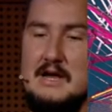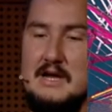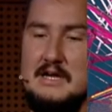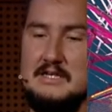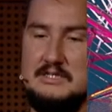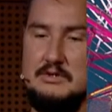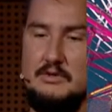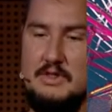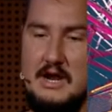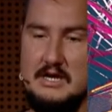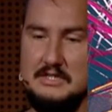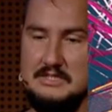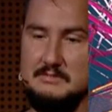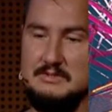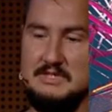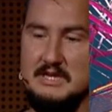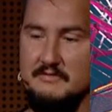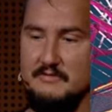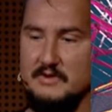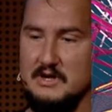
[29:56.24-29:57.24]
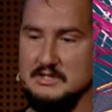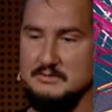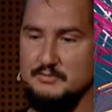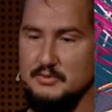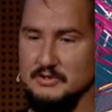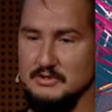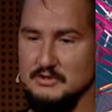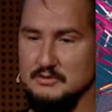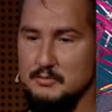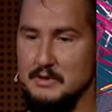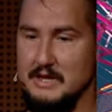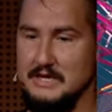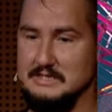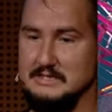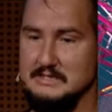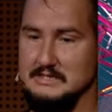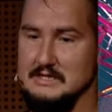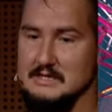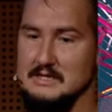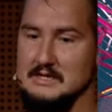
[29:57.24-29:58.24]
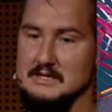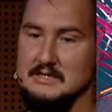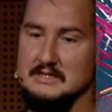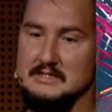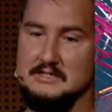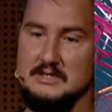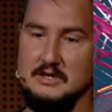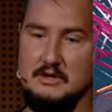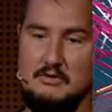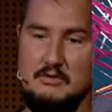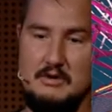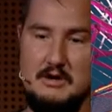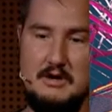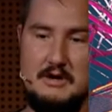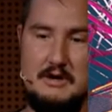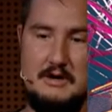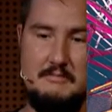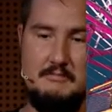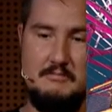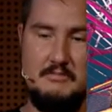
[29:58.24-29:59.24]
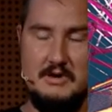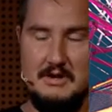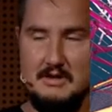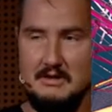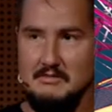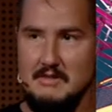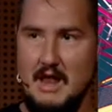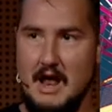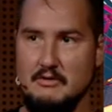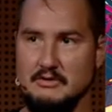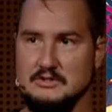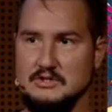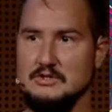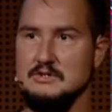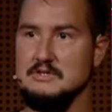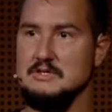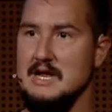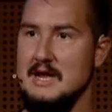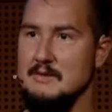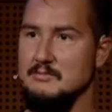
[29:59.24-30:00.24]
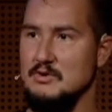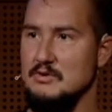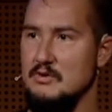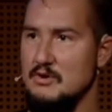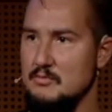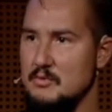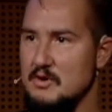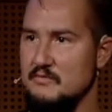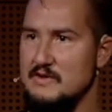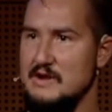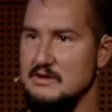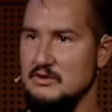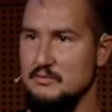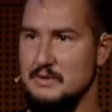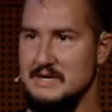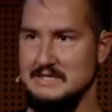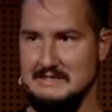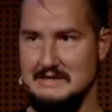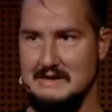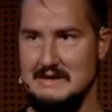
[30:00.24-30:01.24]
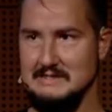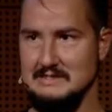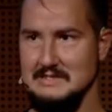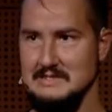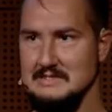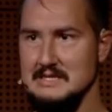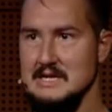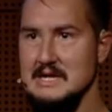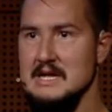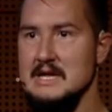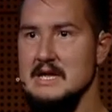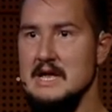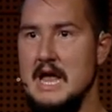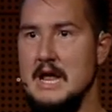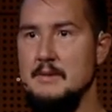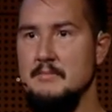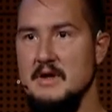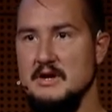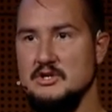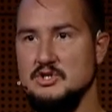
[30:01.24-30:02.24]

so there are some safeguards put into place. So now is a good time to learn about value-based classes and make